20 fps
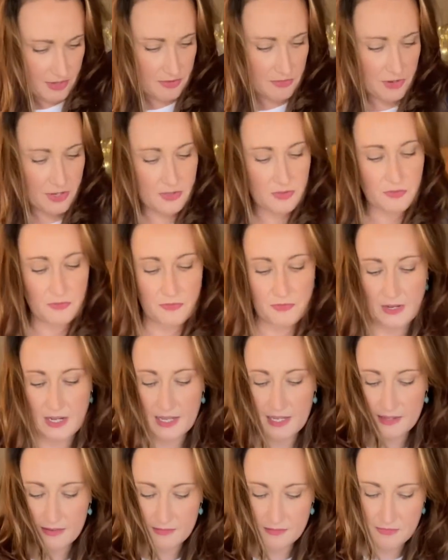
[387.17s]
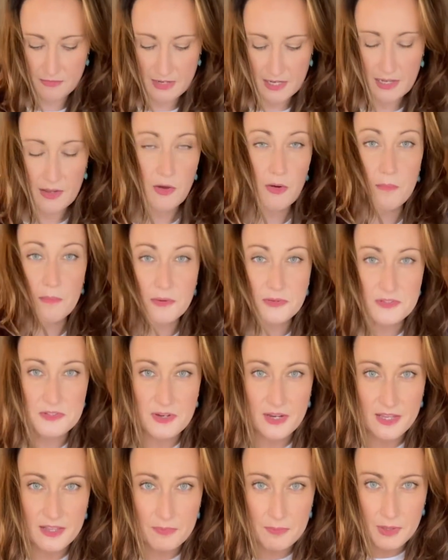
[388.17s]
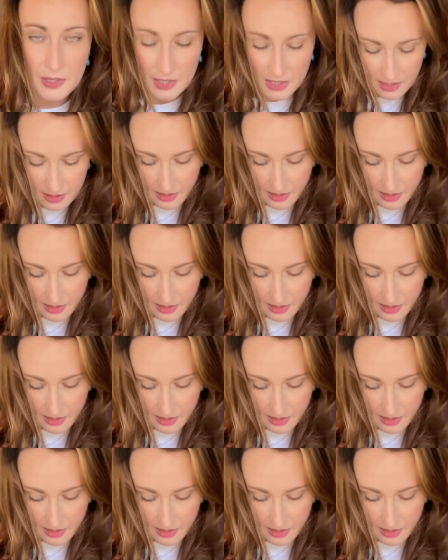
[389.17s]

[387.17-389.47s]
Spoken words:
advice on filling compost trays, but